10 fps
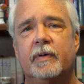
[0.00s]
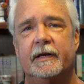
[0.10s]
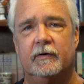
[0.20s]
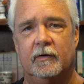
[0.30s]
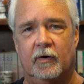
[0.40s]

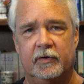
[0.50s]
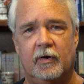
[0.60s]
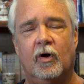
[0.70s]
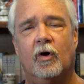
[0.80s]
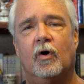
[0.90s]
But on
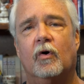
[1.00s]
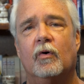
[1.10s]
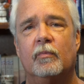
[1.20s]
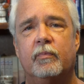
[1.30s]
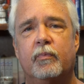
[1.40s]
the
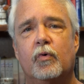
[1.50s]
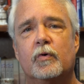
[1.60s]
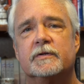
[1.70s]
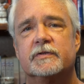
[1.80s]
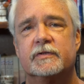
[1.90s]
whole,
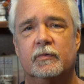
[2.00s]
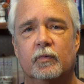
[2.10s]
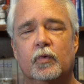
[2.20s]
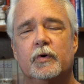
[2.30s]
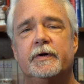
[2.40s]
ports
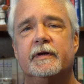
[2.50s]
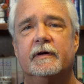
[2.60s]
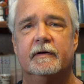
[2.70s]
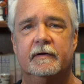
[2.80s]
would,